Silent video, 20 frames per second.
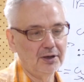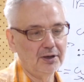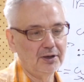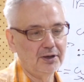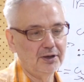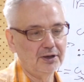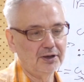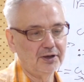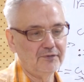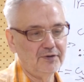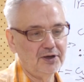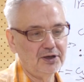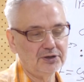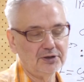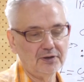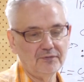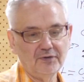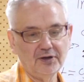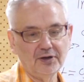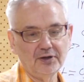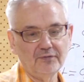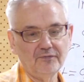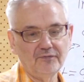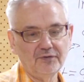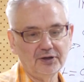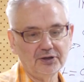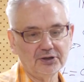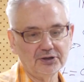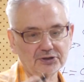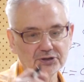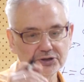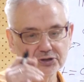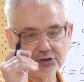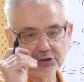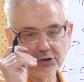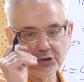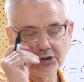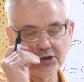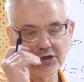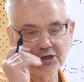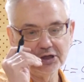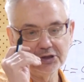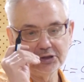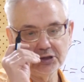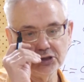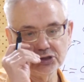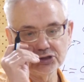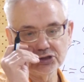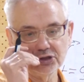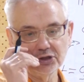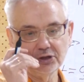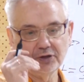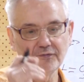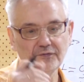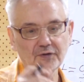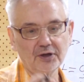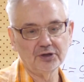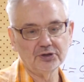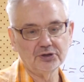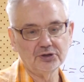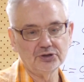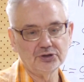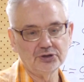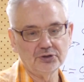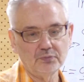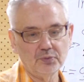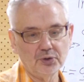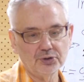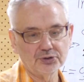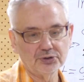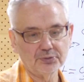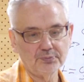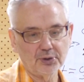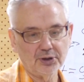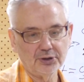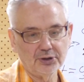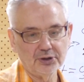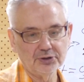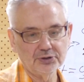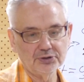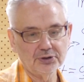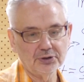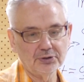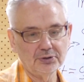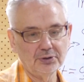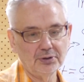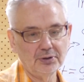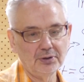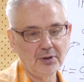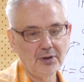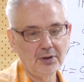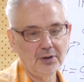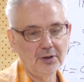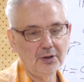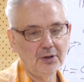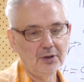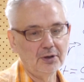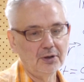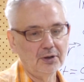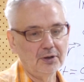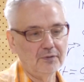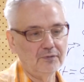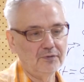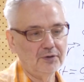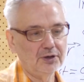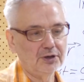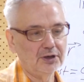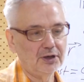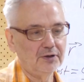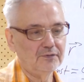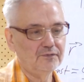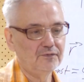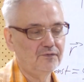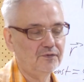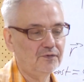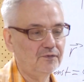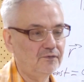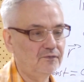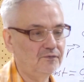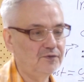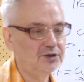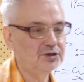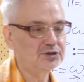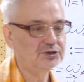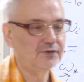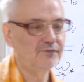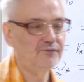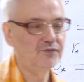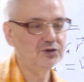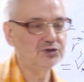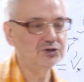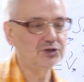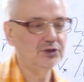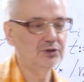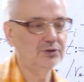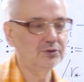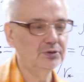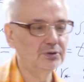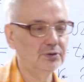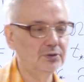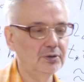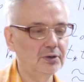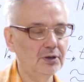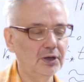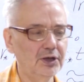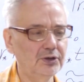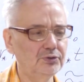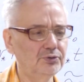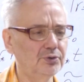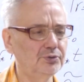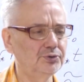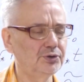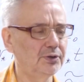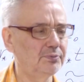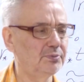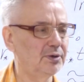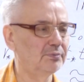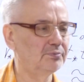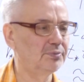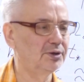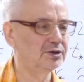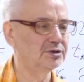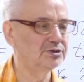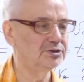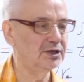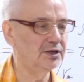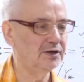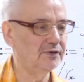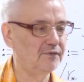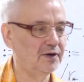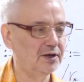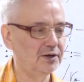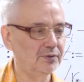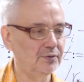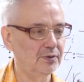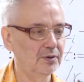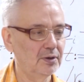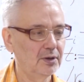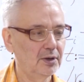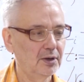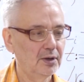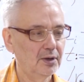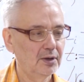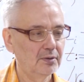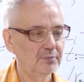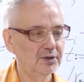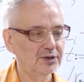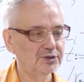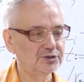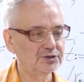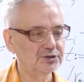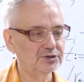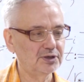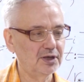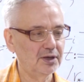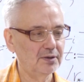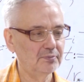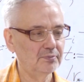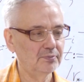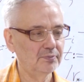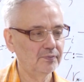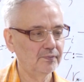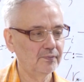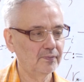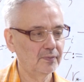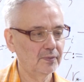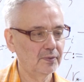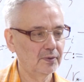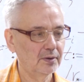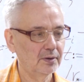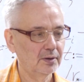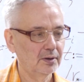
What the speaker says: equator where this rotational effect is the most pronounced, we have very sufficient, I don't remember exact value, but some